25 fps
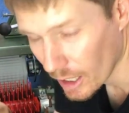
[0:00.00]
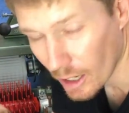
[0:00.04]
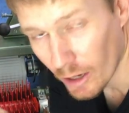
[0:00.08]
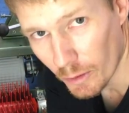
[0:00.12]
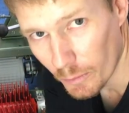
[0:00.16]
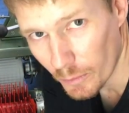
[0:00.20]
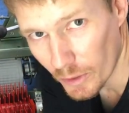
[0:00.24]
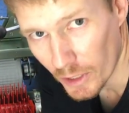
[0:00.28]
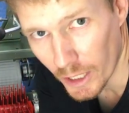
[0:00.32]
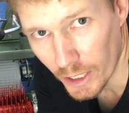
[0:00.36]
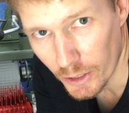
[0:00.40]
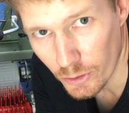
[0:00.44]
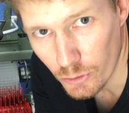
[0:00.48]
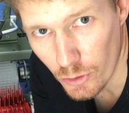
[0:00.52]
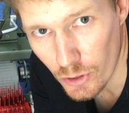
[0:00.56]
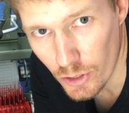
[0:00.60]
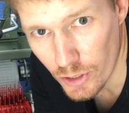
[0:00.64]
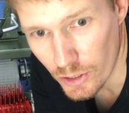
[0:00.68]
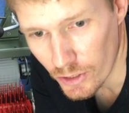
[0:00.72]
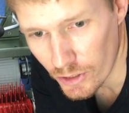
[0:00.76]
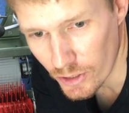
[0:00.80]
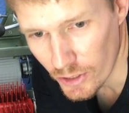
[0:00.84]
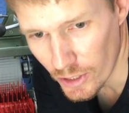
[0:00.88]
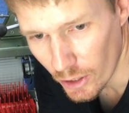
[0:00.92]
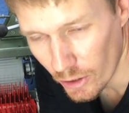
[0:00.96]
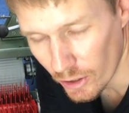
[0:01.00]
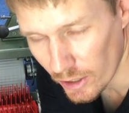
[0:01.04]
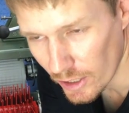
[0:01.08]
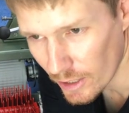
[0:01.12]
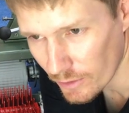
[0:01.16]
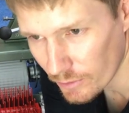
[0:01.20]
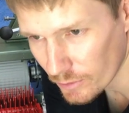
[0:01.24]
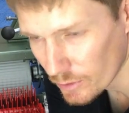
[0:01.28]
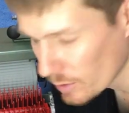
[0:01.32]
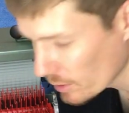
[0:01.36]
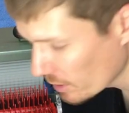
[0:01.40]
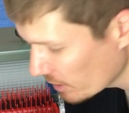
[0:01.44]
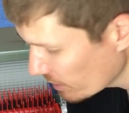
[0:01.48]
I'm an electrician, so I
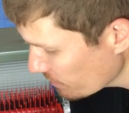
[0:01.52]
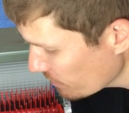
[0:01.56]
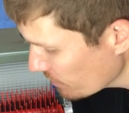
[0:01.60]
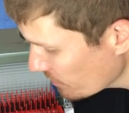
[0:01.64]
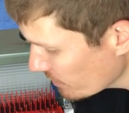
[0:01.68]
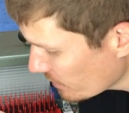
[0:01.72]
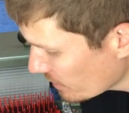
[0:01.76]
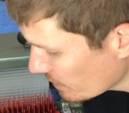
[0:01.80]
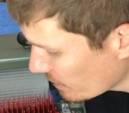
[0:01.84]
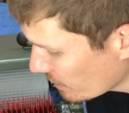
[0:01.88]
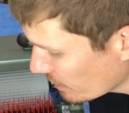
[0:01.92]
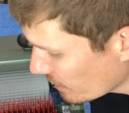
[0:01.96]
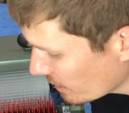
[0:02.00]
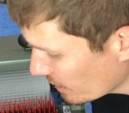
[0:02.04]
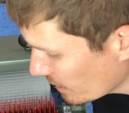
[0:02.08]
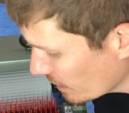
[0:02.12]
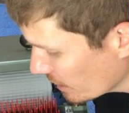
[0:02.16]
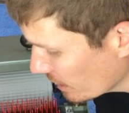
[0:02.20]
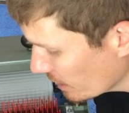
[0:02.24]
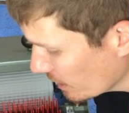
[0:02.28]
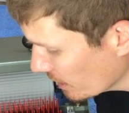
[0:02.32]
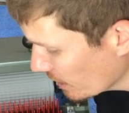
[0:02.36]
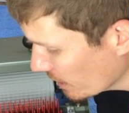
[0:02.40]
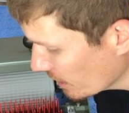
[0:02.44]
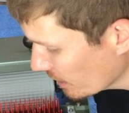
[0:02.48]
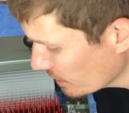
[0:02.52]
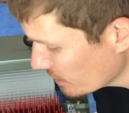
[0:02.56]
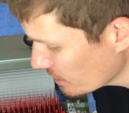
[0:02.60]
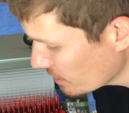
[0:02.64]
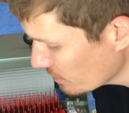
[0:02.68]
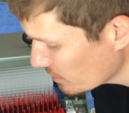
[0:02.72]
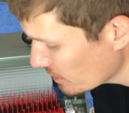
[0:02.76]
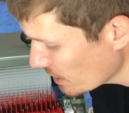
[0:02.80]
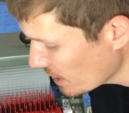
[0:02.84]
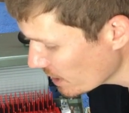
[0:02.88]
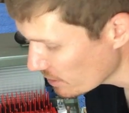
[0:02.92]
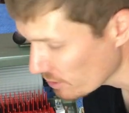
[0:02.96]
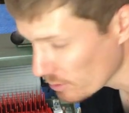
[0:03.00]
have quite a
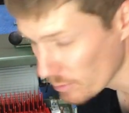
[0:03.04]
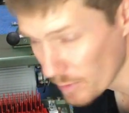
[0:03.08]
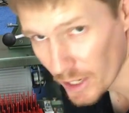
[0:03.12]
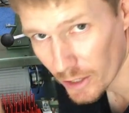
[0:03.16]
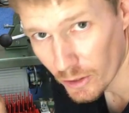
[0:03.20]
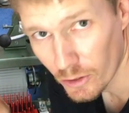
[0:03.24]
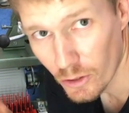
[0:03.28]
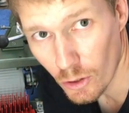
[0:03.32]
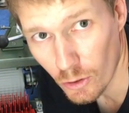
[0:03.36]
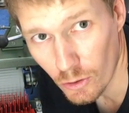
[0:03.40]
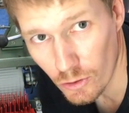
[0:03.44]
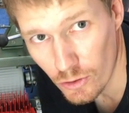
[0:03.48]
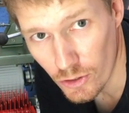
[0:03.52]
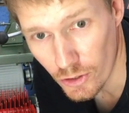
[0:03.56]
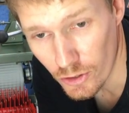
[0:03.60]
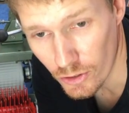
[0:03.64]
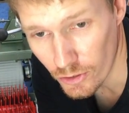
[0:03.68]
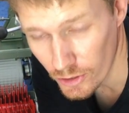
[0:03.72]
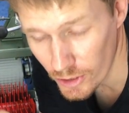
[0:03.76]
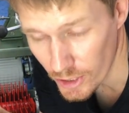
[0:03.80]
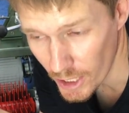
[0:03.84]
substantial amount of conduit.